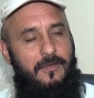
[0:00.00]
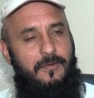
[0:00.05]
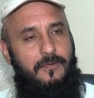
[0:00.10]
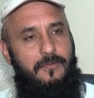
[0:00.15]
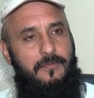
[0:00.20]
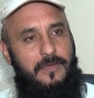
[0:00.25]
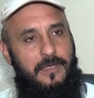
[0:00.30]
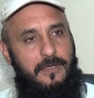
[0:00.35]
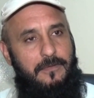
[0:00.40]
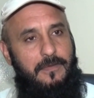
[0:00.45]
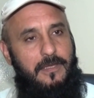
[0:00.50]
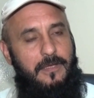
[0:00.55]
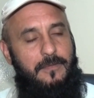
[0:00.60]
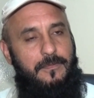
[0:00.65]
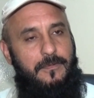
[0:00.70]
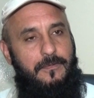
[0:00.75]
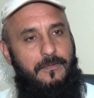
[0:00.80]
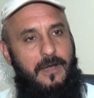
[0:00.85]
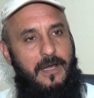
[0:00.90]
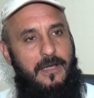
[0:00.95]
where we are
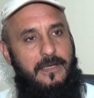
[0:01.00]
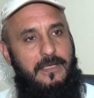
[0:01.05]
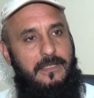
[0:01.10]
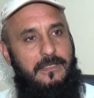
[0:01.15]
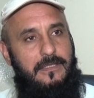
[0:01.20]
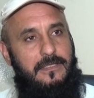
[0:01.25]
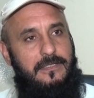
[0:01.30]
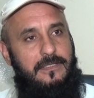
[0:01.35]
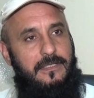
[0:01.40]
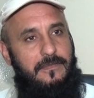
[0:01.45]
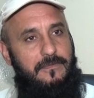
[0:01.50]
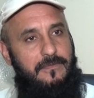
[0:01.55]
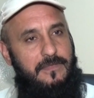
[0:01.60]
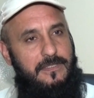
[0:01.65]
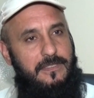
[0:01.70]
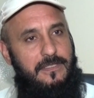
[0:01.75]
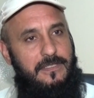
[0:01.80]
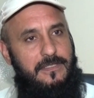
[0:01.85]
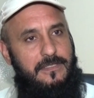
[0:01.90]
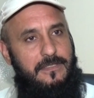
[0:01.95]
providing the
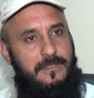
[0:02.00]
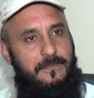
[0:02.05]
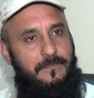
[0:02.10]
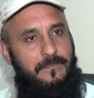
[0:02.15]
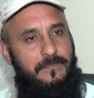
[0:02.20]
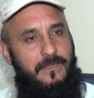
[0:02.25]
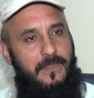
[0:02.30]
services